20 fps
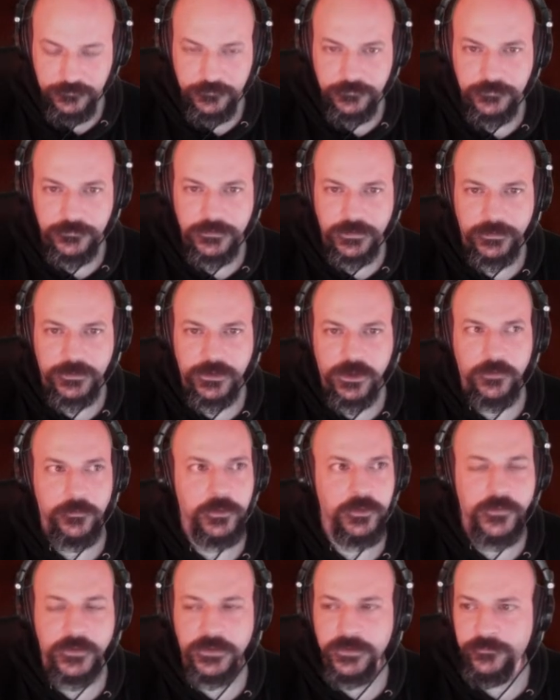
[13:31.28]
Yeah, we can't
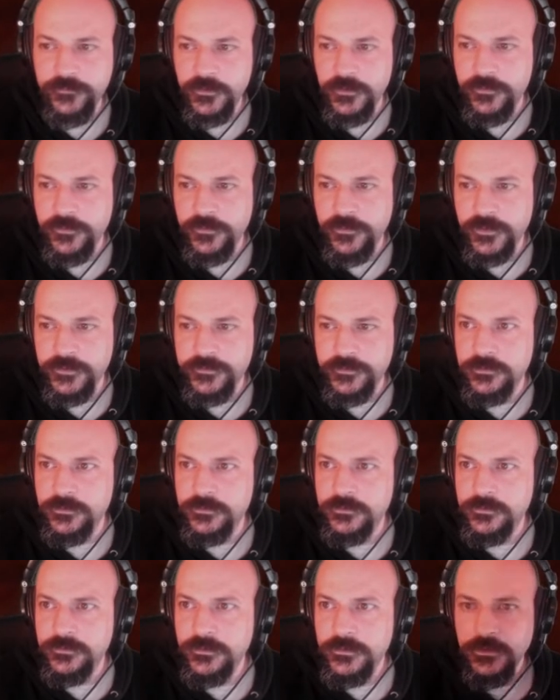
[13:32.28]
move any further that
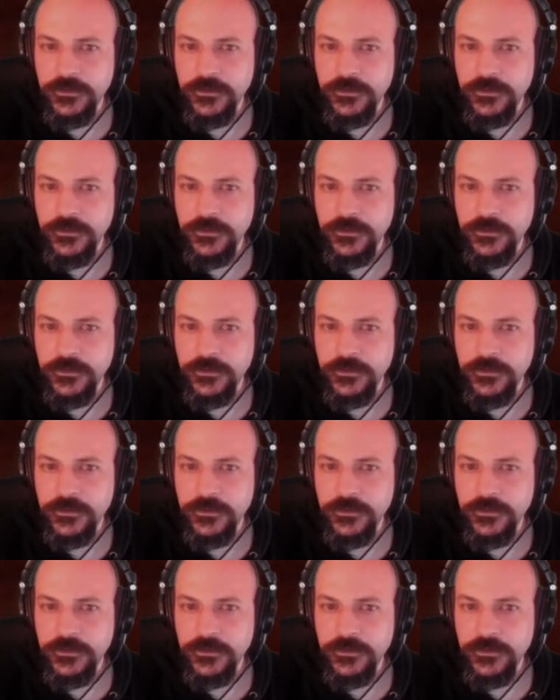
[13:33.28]
turn.